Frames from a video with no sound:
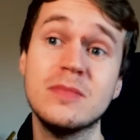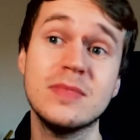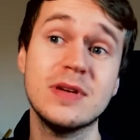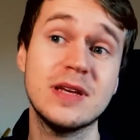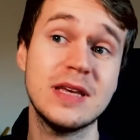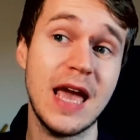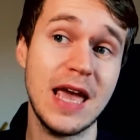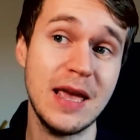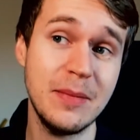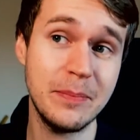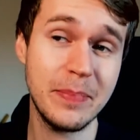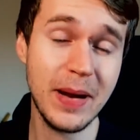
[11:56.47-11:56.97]

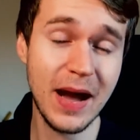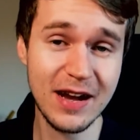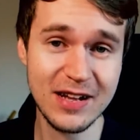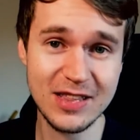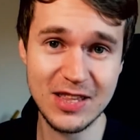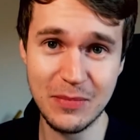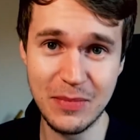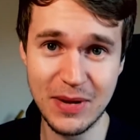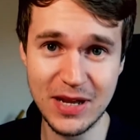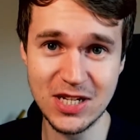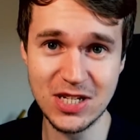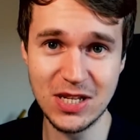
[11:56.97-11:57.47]
came back to
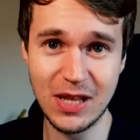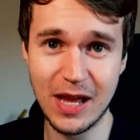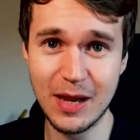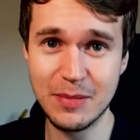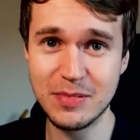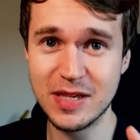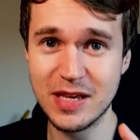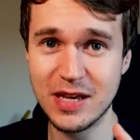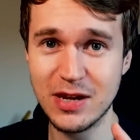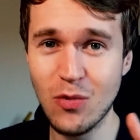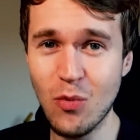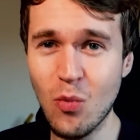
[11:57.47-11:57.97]
manage
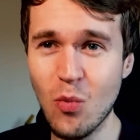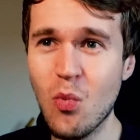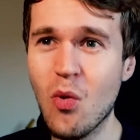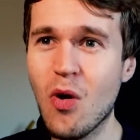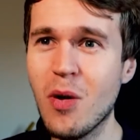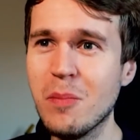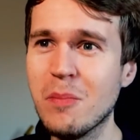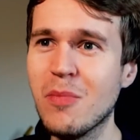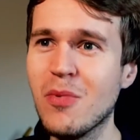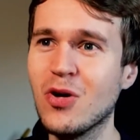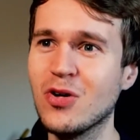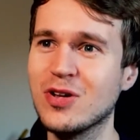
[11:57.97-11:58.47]
Leipzig
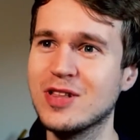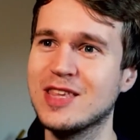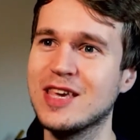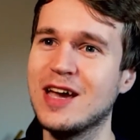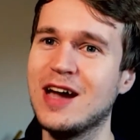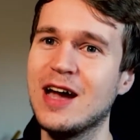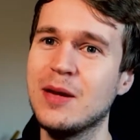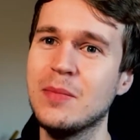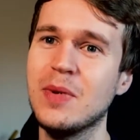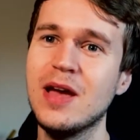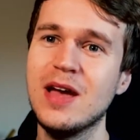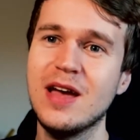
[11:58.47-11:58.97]
one more
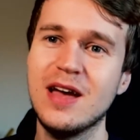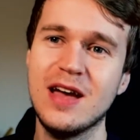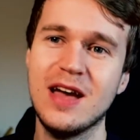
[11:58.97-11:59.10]
time